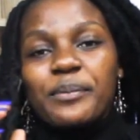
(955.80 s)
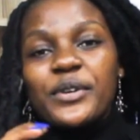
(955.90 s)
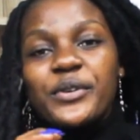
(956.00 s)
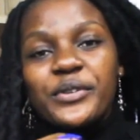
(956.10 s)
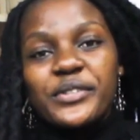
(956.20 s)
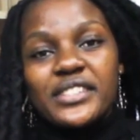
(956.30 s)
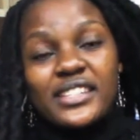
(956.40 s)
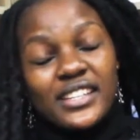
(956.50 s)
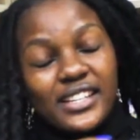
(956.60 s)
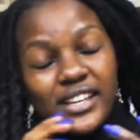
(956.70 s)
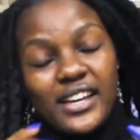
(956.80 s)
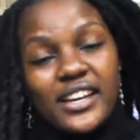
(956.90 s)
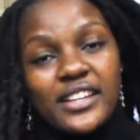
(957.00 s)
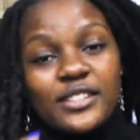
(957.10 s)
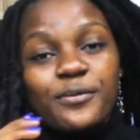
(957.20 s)
because
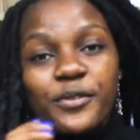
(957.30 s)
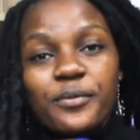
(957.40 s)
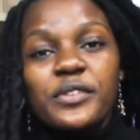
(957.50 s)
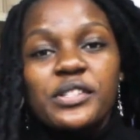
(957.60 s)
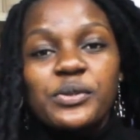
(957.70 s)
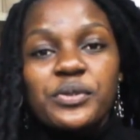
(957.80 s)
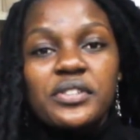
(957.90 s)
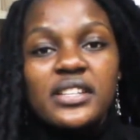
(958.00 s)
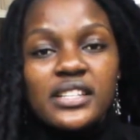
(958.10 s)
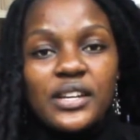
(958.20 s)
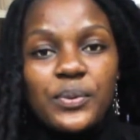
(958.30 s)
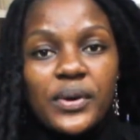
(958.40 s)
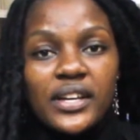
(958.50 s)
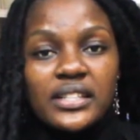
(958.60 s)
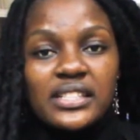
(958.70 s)
and from the school that I
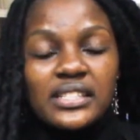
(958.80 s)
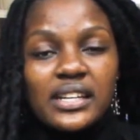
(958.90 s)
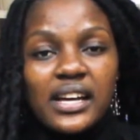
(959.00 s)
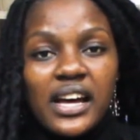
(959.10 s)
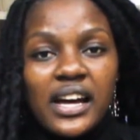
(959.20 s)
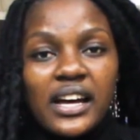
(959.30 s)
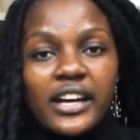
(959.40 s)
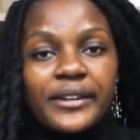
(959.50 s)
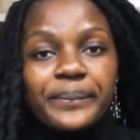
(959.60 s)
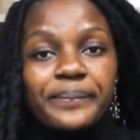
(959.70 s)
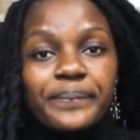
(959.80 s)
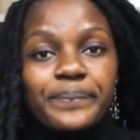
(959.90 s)
went, um,